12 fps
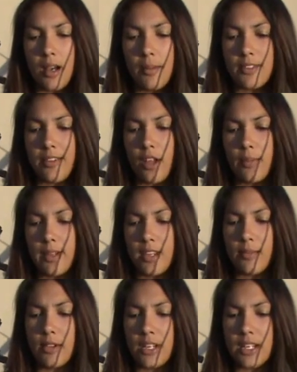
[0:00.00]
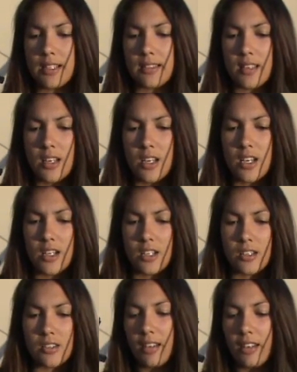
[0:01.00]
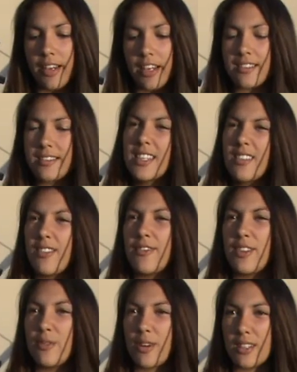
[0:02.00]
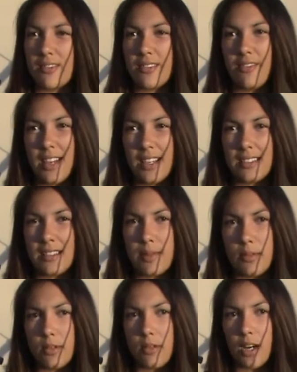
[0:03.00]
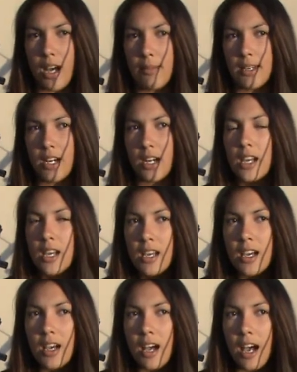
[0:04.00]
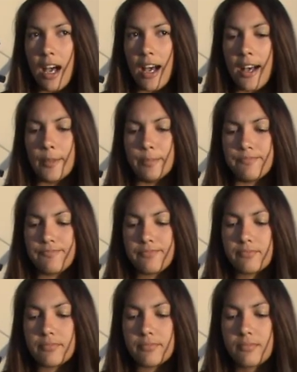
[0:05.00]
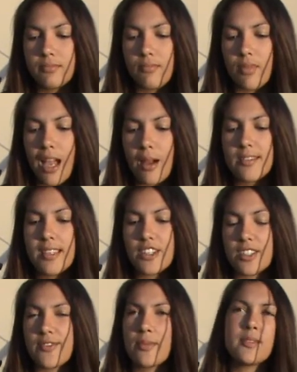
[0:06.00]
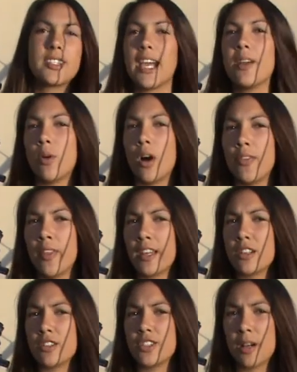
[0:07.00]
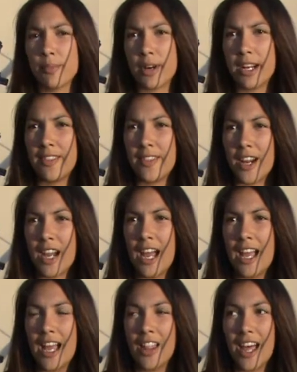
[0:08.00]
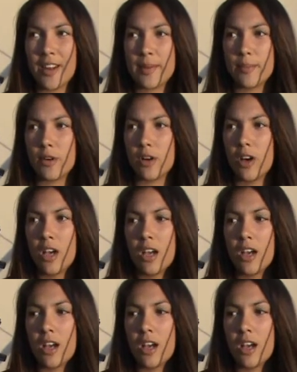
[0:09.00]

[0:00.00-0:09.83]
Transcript: um, developing communities. If I could give a few words of advice to people who are coming here, um, I would say just from day one, like jump right in there. A lot of people,